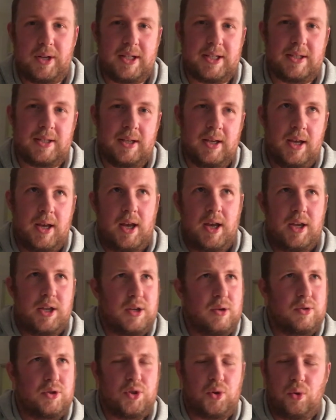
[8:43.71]
Is
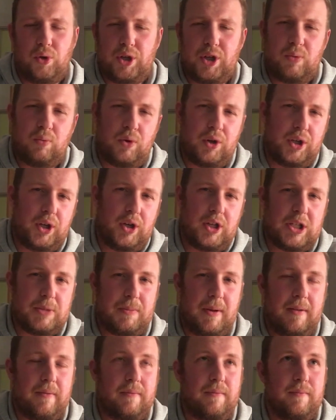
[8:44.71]
surely you'd want to go and
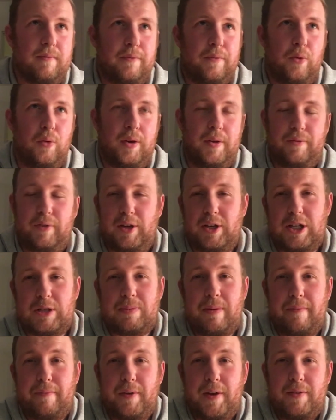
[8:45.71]
spend, if you're going to
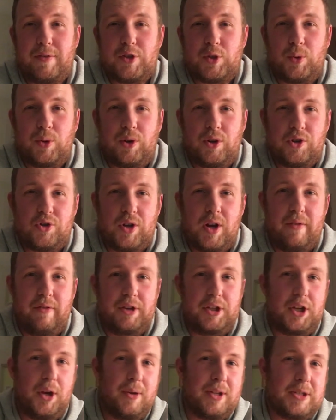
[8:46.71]
spend 500 quid on a driver,
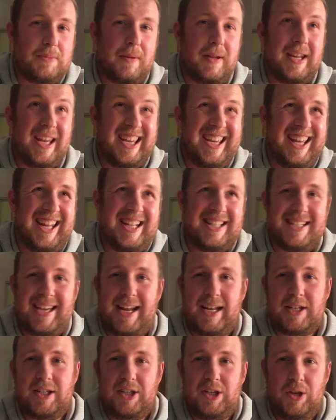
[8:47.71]
go and spend it and get it
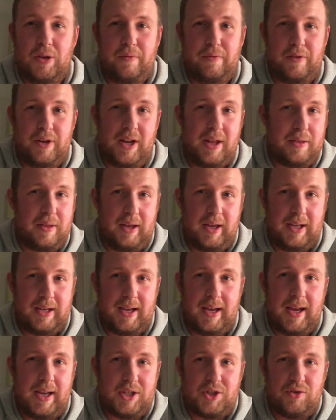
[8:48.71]
tailored to you for nothing
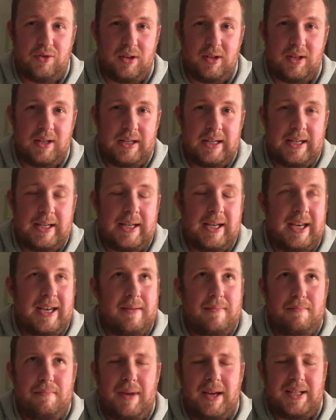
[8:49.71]
extra.
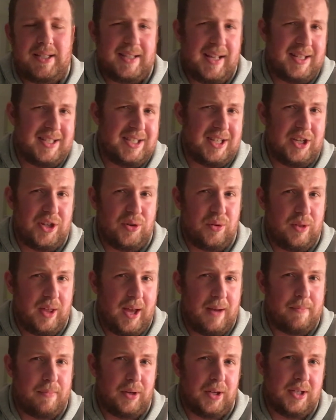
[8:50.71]
It makes sense to do
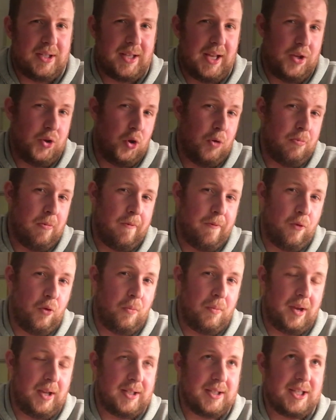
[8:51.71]
that, because then you're
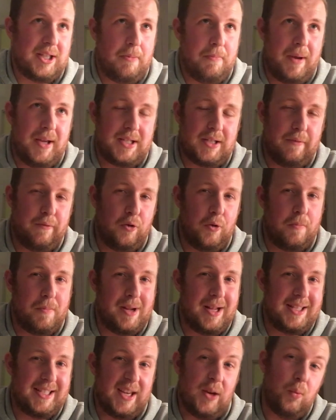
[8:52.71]
performing to the best of your
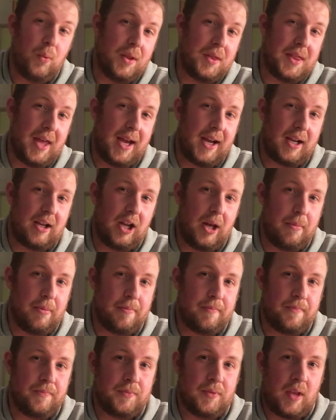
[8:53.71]
ability with that club,
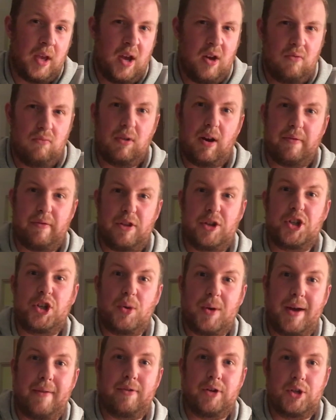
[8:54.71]
rather than you
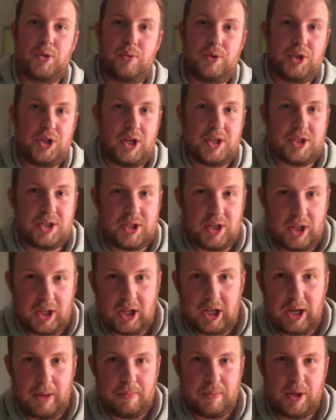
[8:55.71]
having to adjust to the
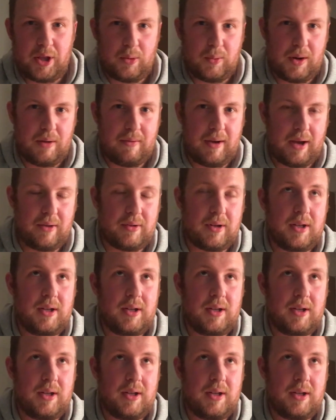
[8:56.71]
club the other way around.